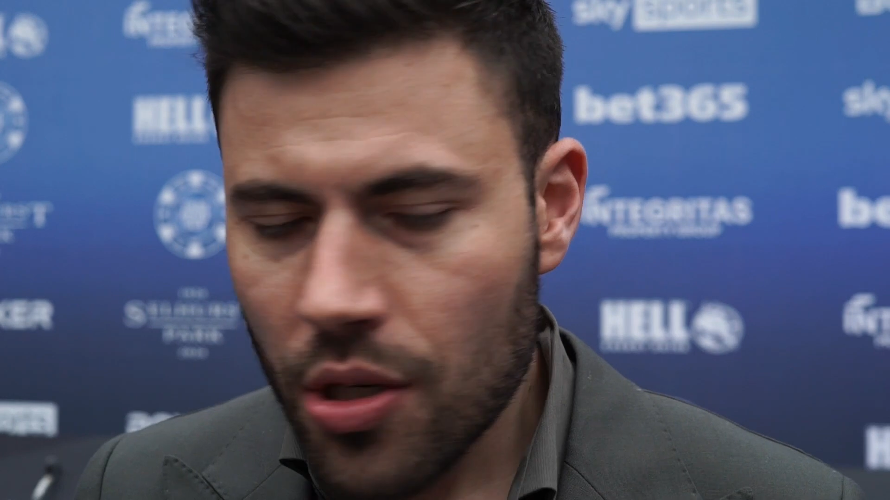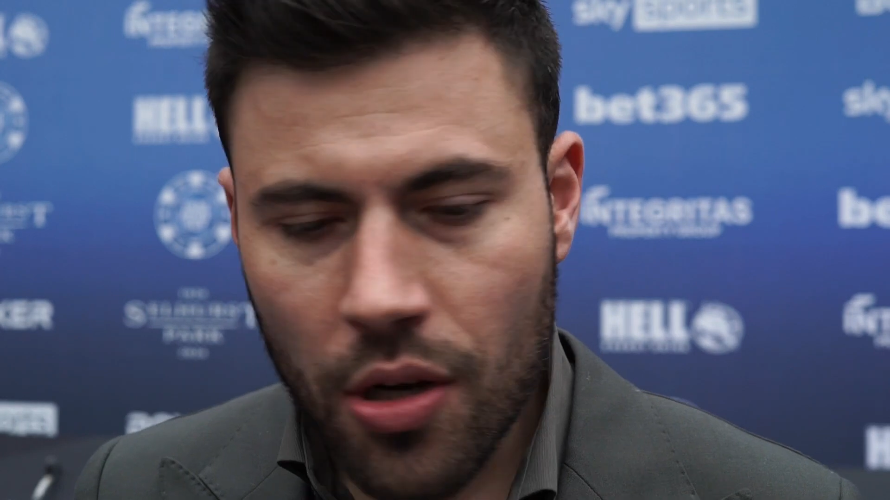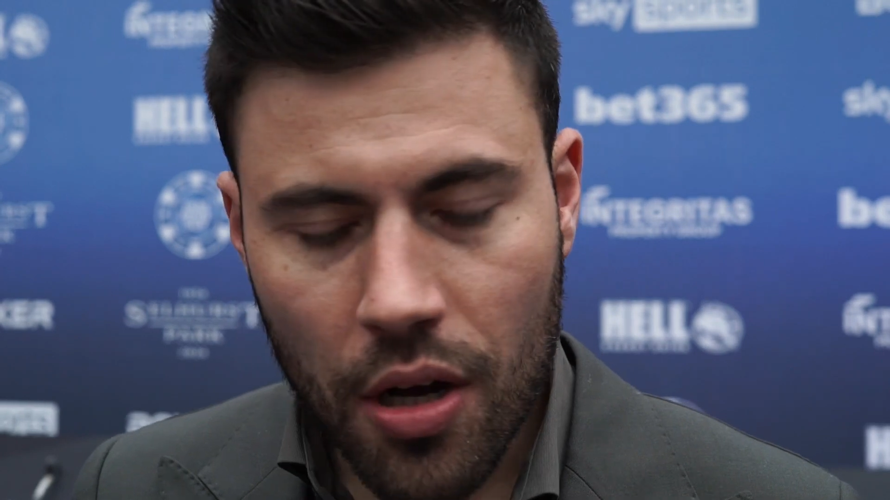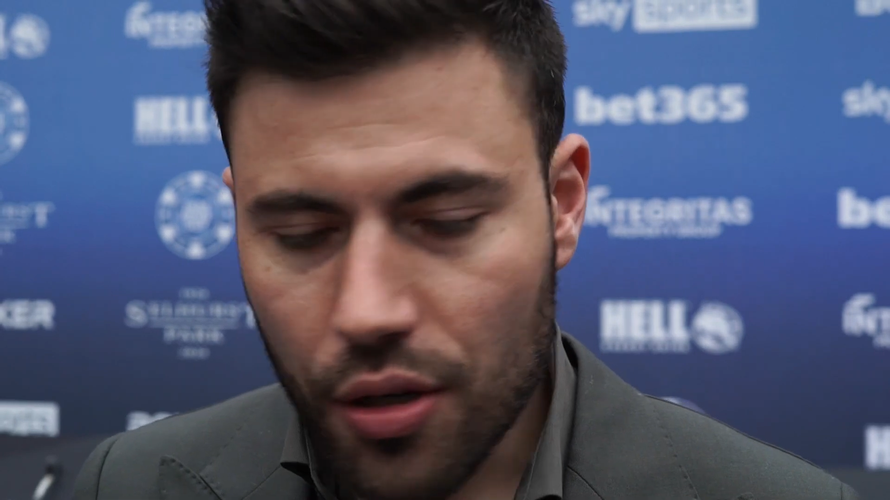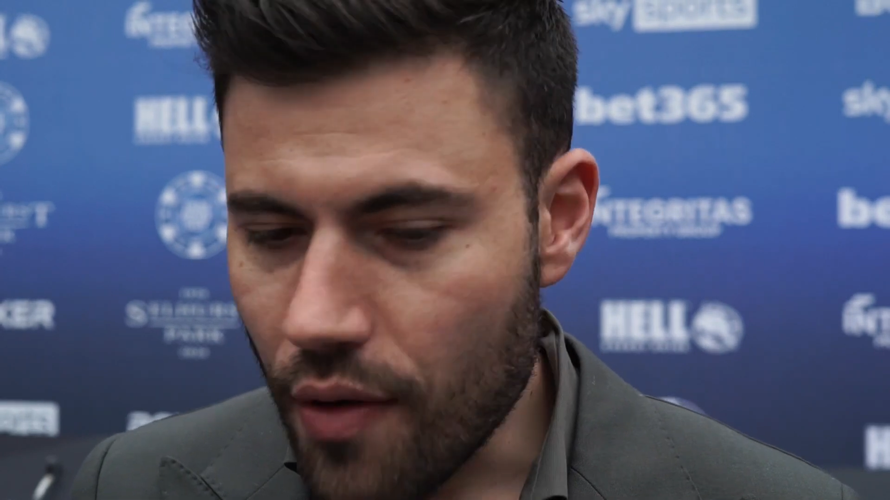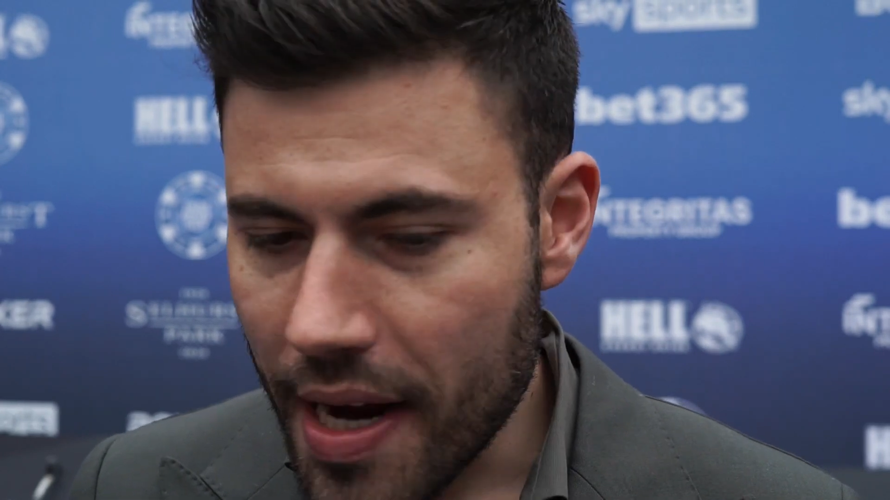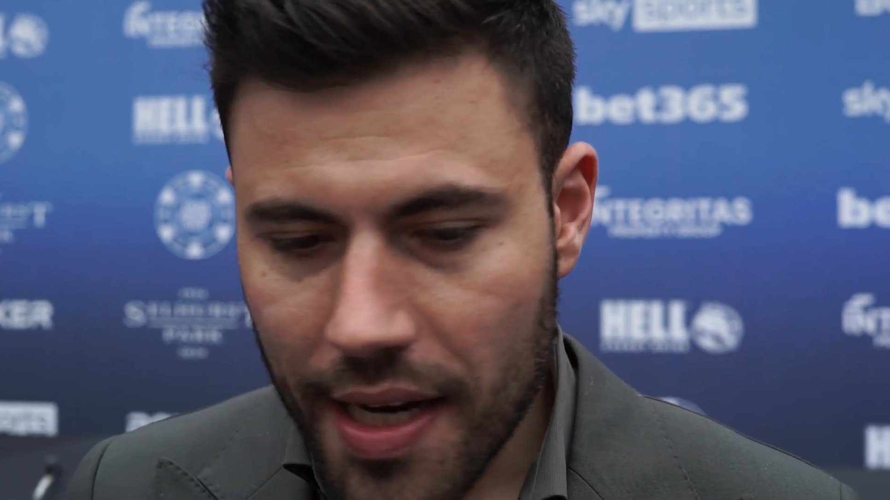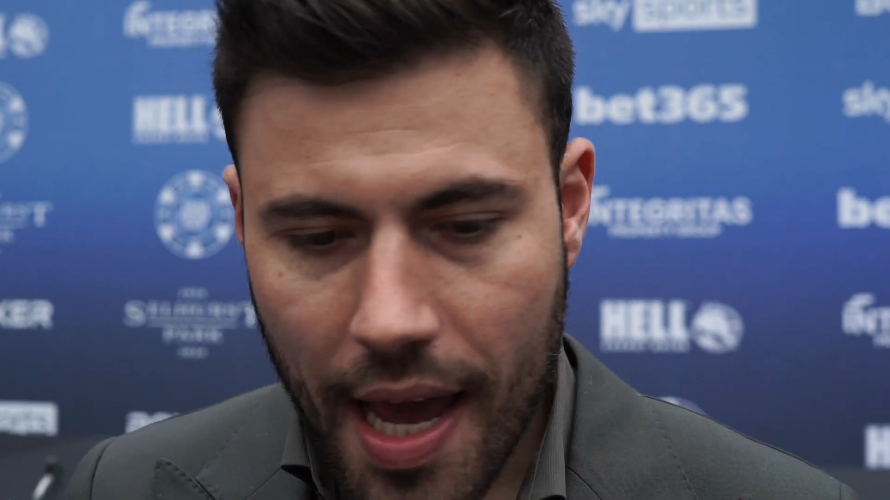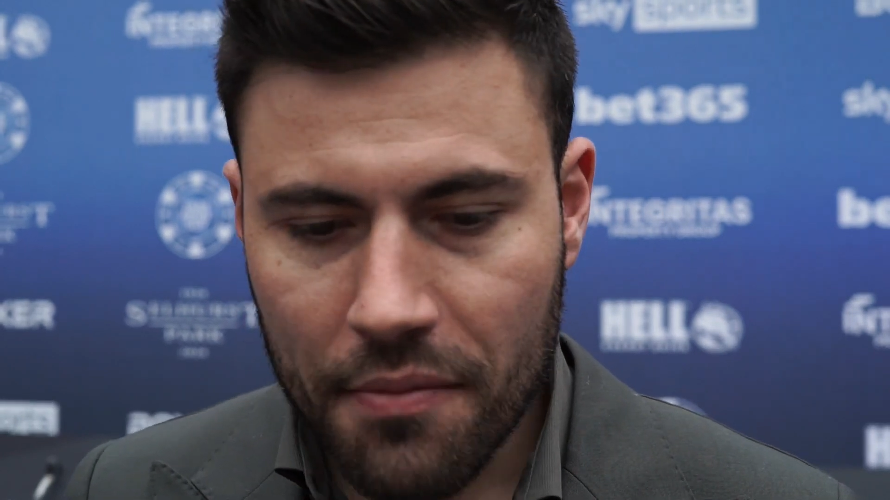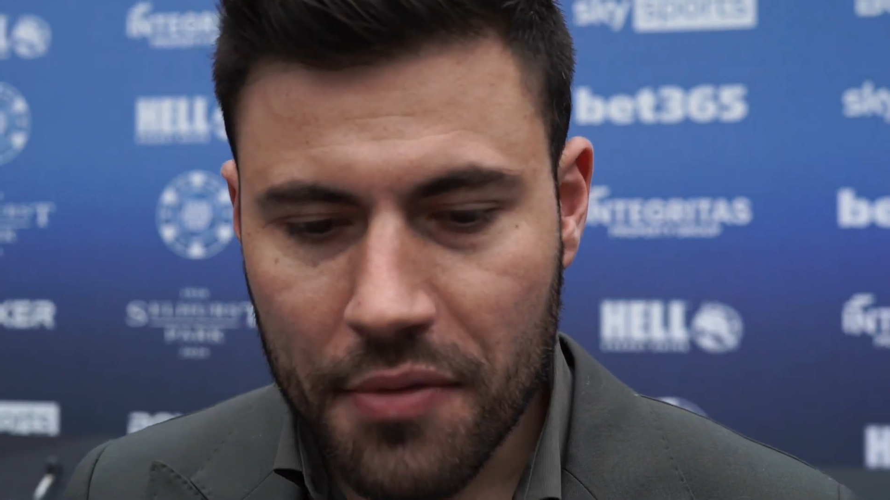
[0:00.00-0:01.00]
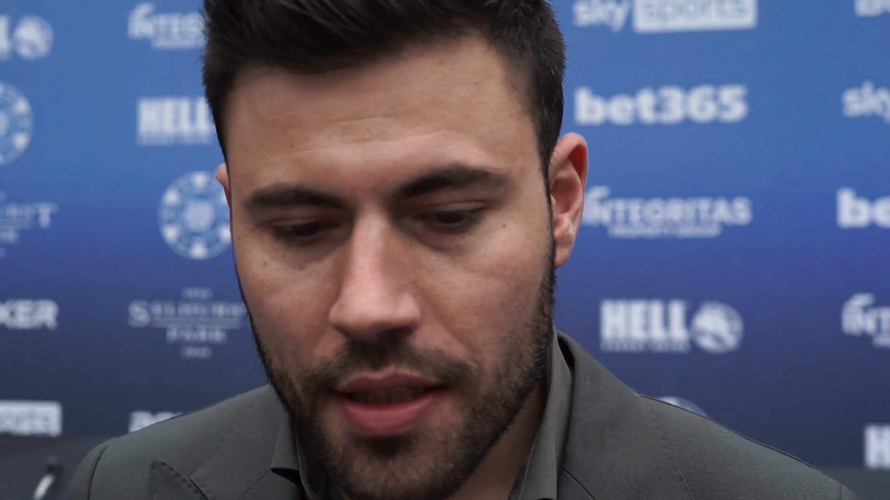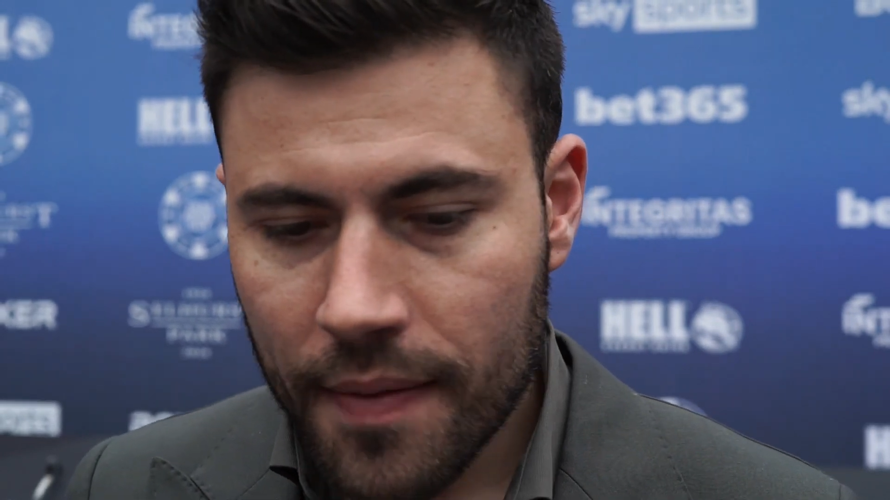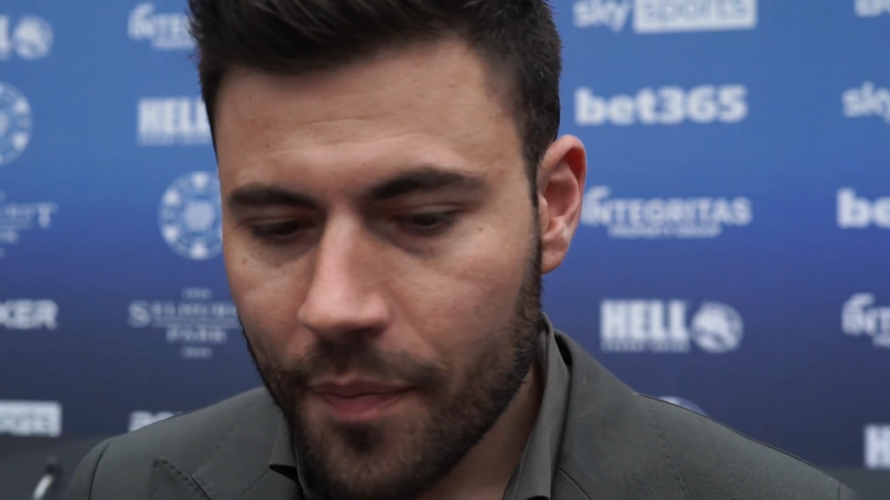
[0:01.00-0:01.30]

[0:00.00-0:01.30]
a lot of great names.